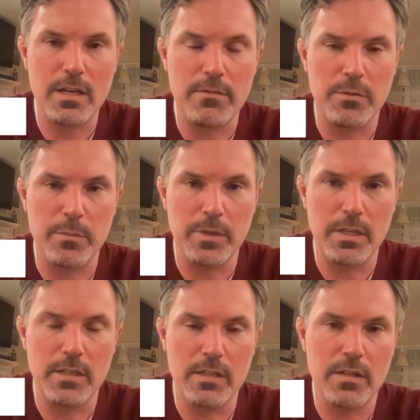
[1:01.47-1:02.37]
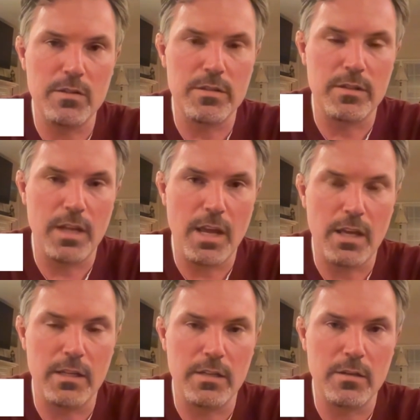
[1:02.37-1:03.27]
for me to
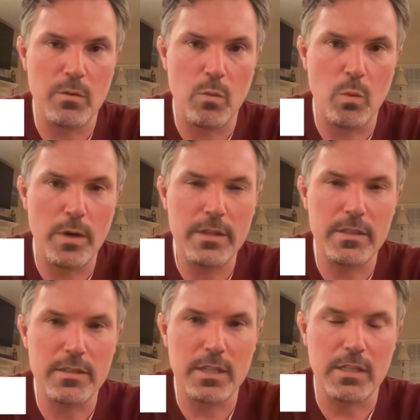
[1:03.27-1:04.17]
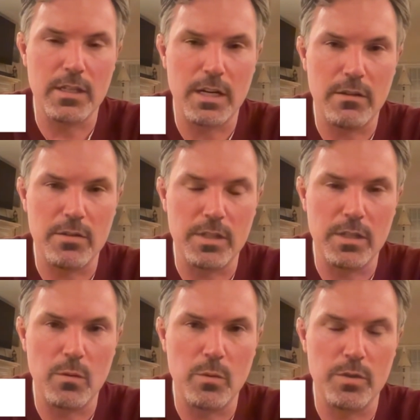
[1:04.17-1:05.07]
understand what this technology
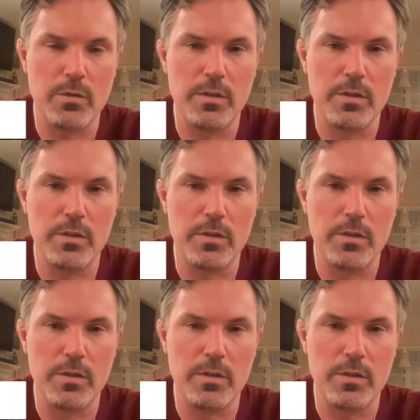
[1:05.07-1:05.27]
was going to